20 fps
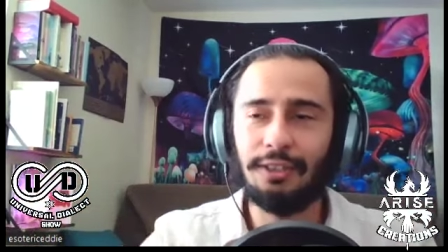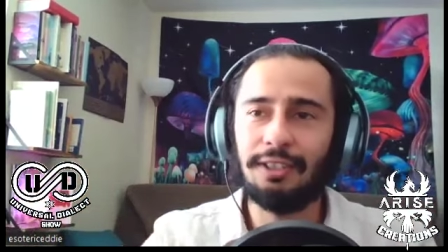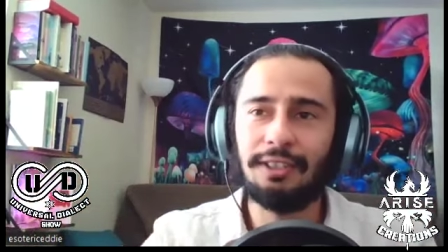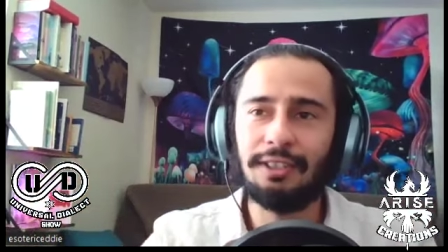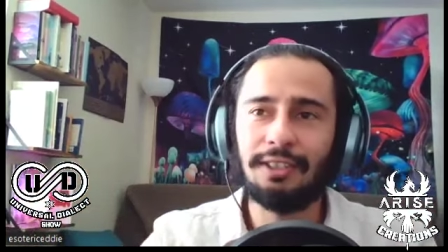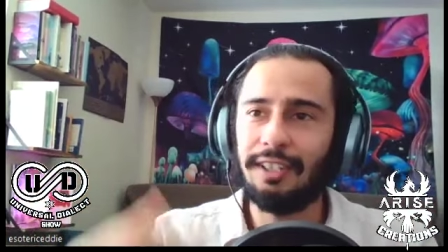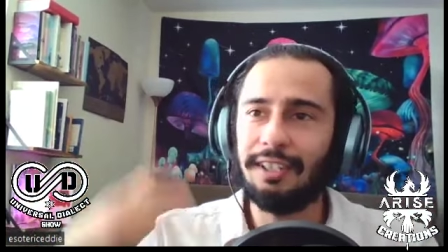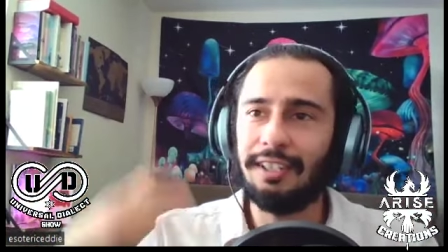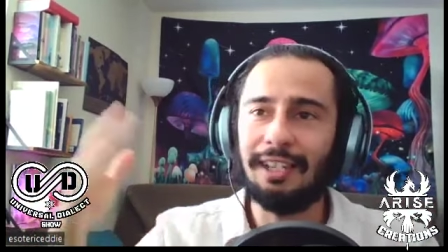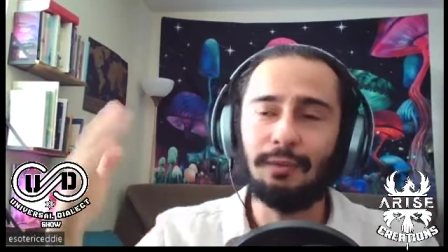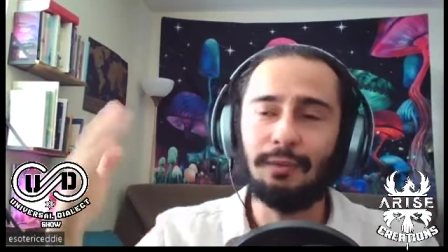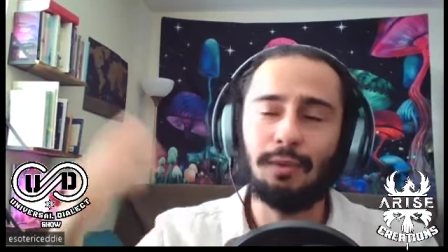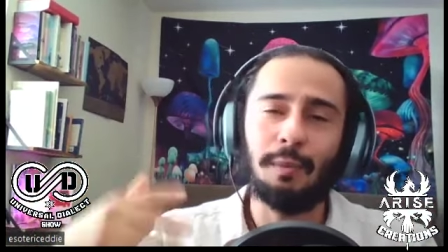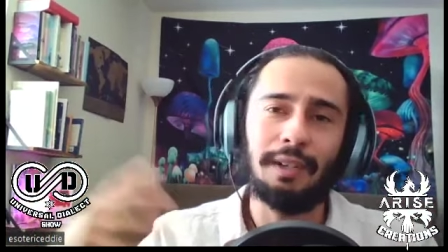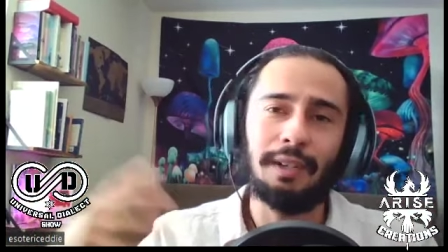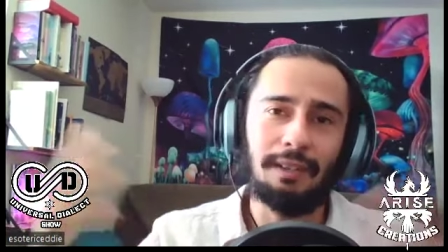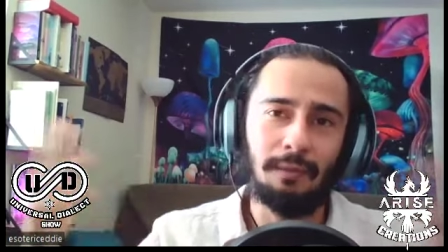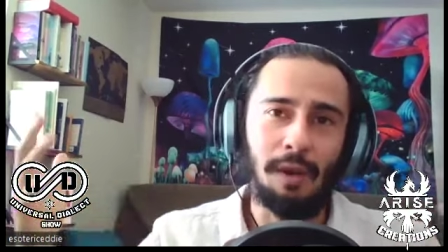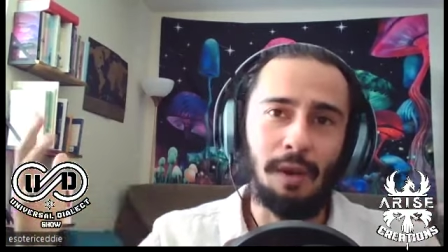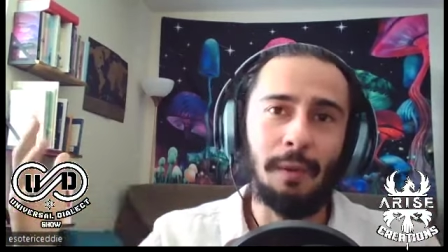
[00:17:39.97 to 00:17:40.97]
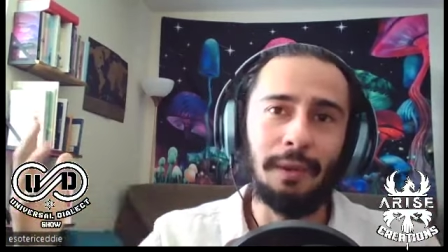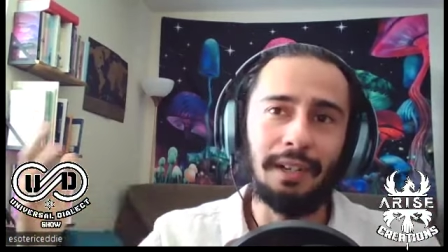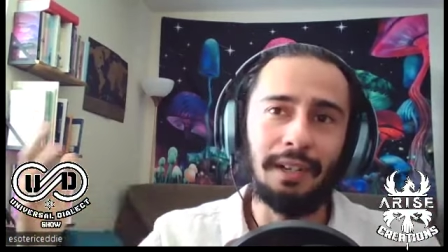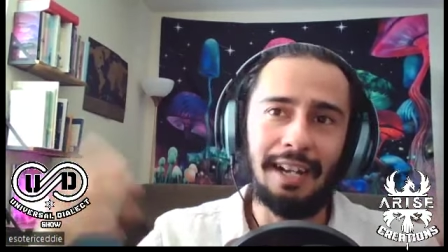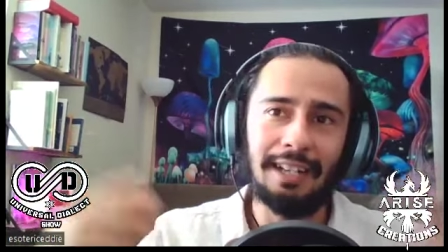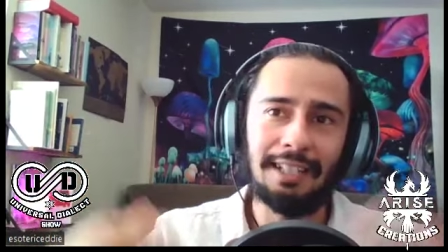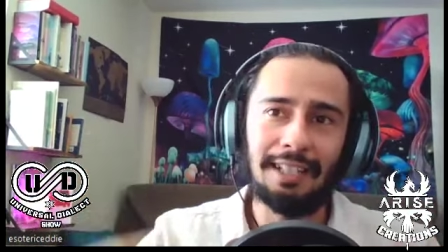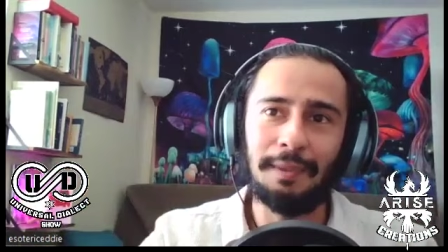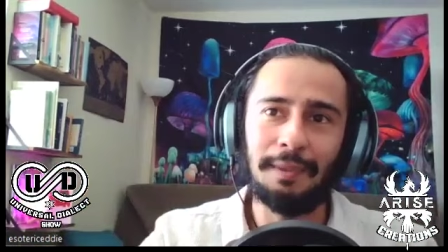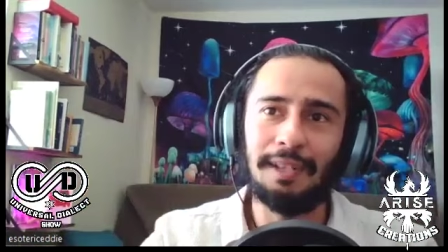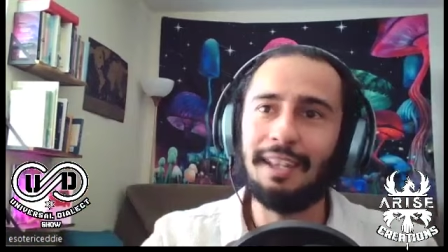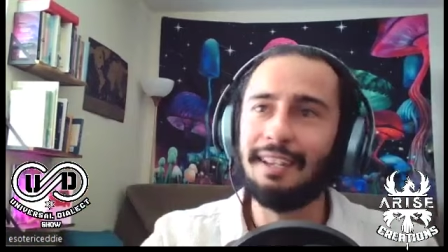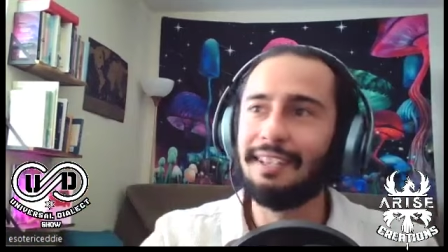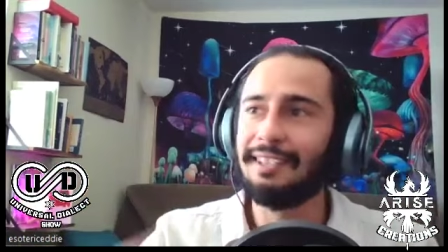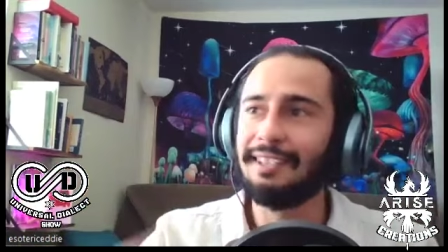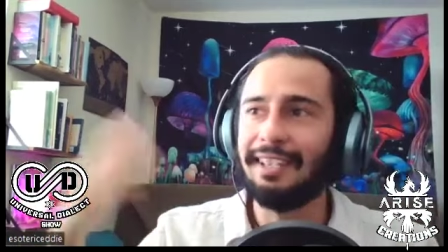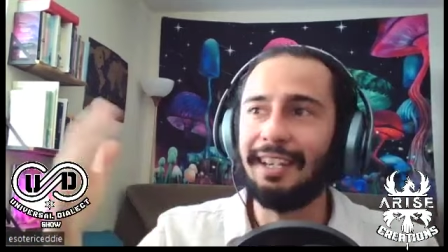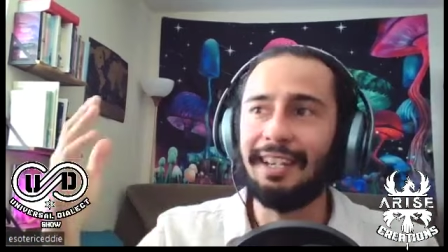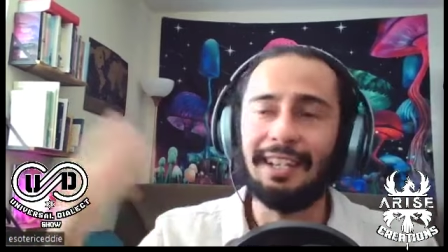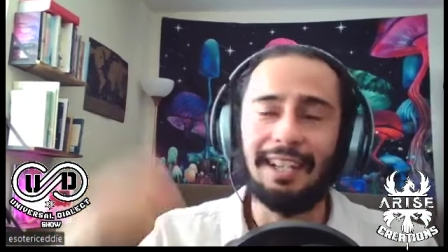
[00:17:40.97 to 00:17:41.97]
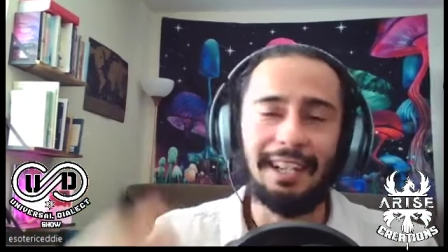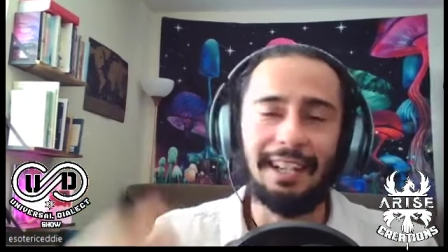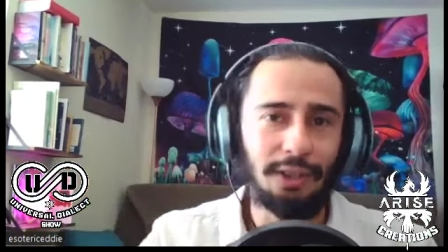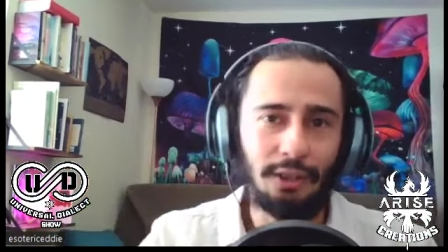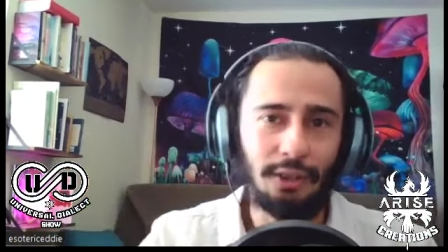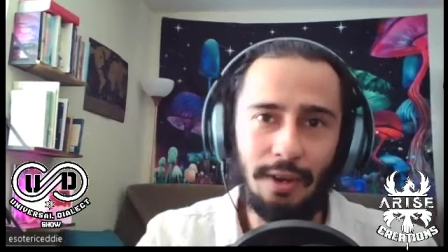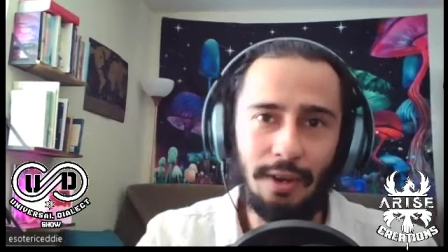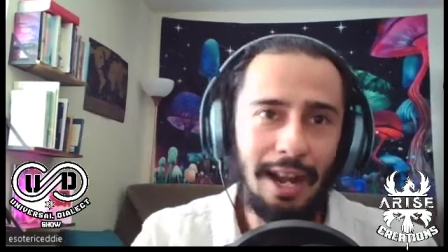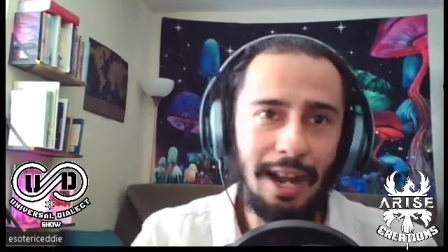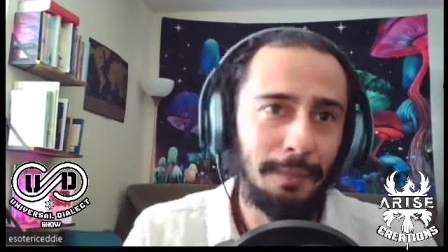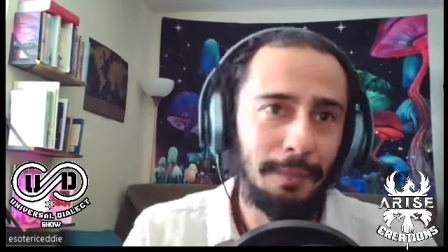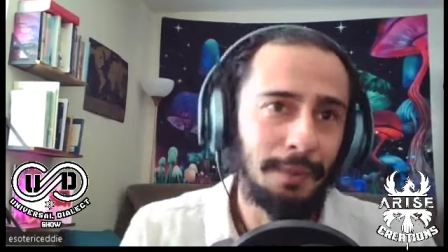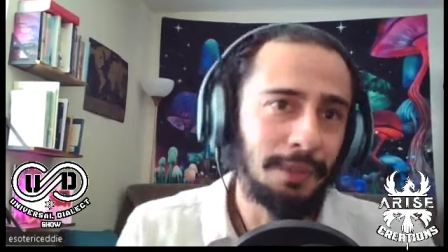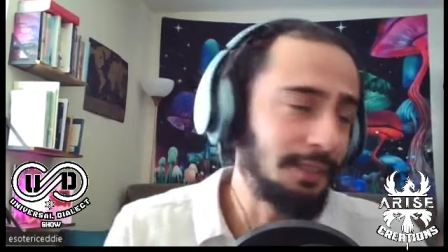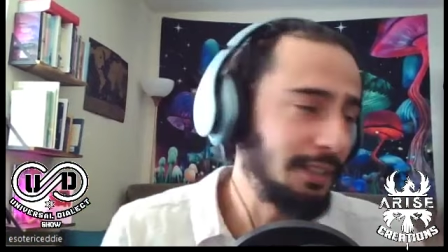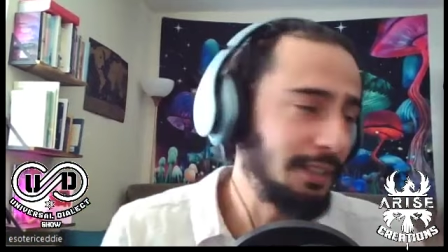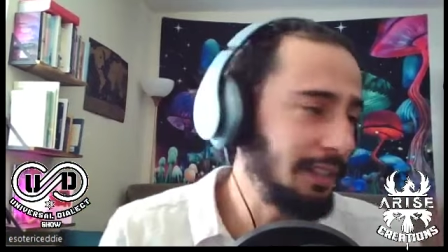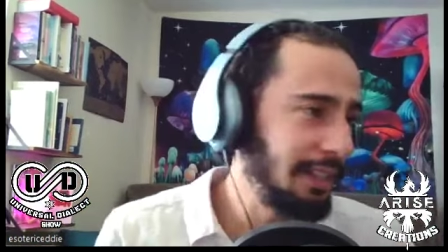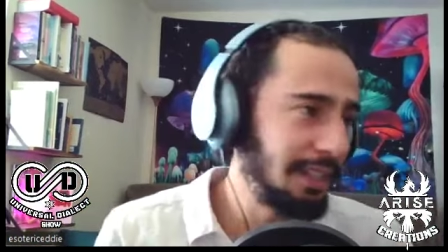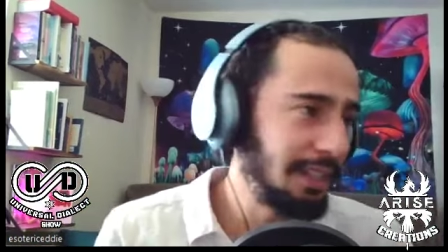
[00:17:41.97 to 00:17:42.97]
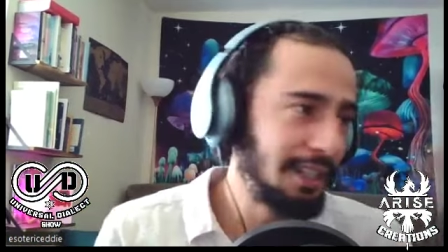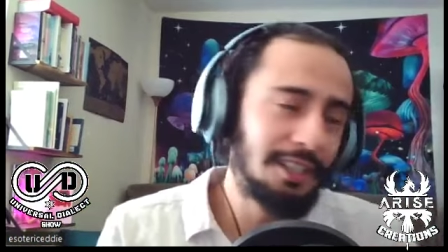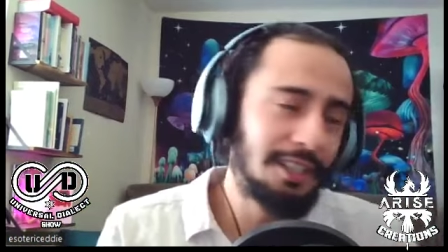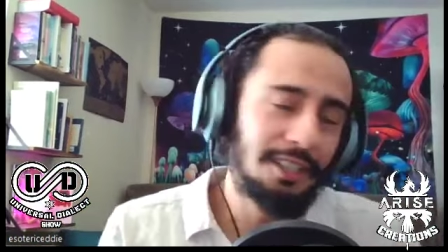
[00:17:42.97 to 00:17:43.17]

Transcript: He's, that's what we, why we liked him. He let us say like crap and, mm-hmm.